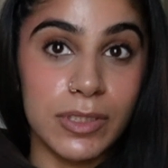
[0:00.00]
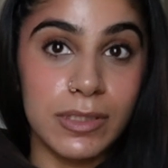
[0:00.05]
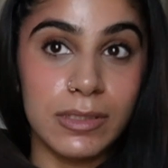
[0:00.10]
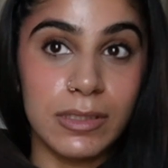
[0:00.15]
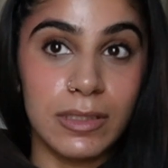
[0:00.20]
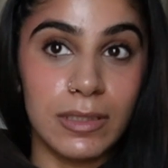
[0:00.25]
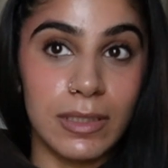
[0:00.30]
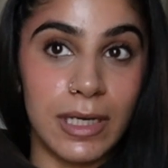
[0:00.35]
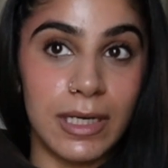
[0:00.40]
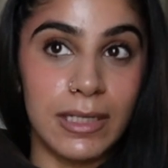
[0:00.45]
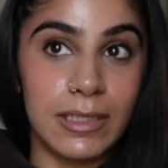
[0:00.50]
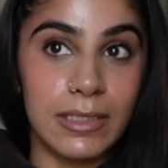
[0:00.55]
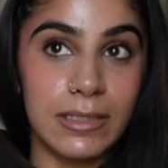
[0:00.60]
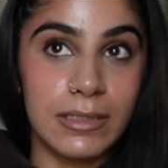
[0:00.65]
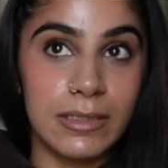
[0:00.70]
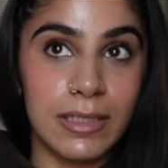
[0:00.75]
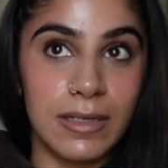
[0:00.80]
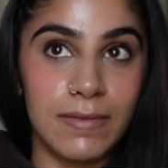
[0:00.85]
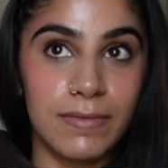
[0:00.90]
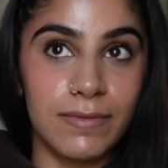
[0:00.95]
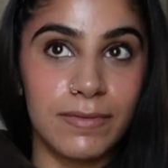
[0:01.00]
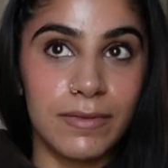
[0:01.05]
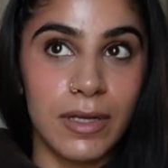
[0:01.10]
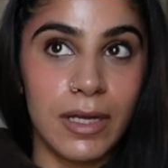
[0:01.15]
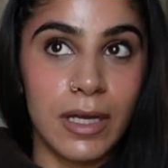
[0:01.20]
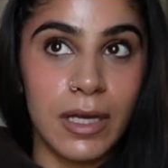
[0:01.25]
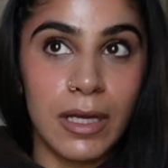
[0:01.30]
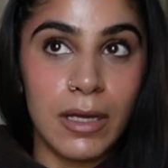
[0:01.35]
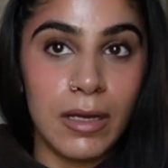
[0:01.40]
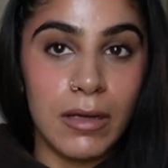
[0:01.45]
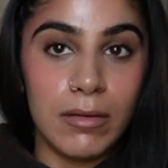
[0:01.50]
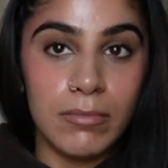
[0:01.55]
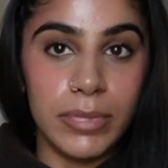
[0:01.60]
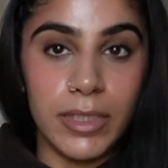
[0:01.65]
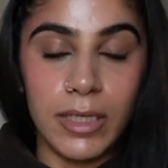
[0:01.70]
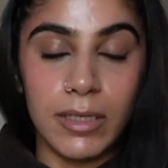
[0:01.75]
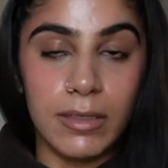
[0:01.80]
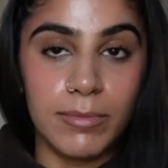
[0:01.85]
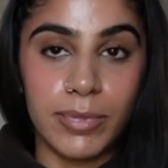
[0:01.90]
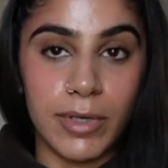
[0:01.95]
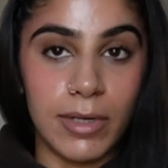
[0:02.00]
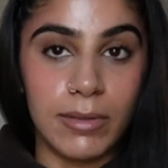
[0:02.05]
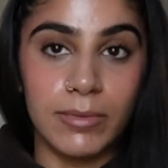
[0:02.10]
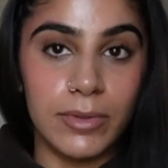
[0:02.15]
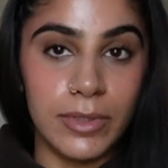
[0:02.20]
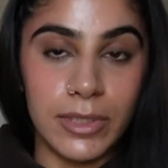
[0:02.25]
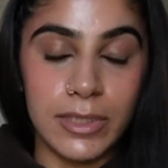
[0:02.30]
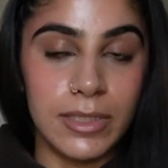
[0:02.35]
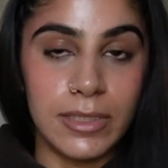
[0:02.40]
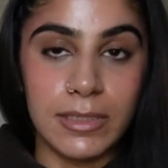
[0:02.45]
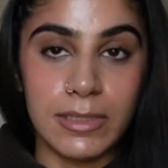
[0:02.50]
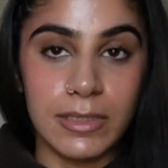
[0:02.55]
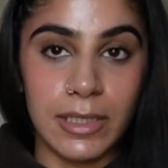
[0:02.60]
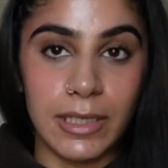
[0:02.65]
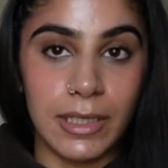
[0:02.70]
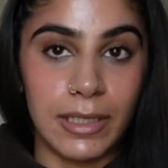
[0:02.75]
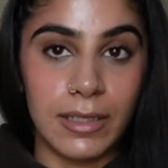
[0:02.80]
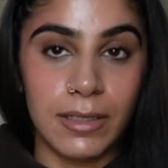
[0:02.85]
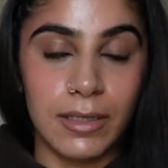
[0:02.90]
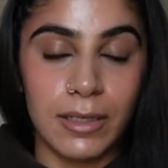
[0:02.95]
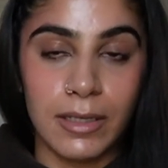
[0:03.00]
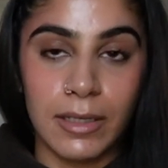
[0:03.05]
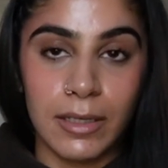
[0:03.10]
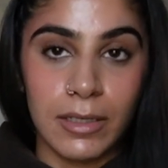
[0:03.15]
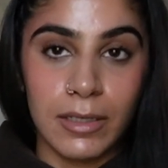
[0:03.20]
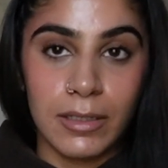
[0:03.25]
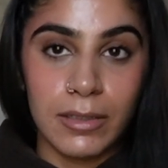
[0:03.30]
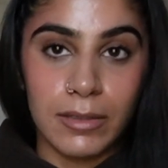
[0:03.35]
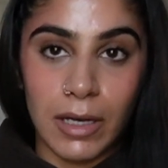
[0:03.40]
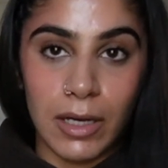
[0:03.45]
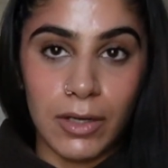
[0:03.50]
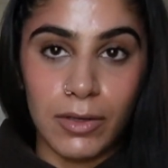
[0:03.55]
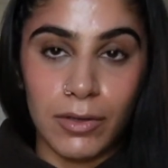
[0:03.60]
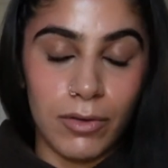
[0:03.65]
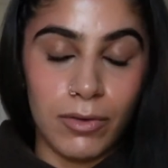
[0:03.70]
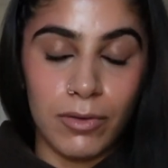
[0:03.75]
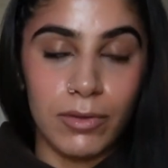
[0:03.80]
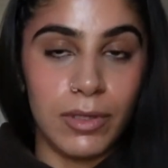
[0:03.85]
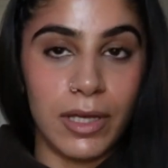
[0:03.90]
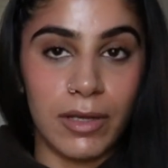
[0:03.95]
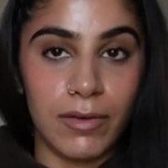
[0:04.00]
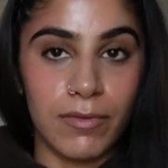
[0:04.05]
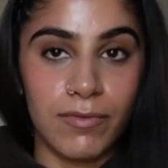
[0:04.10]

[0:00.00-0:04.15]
is the lightest I've been probably since, like, I don't know, like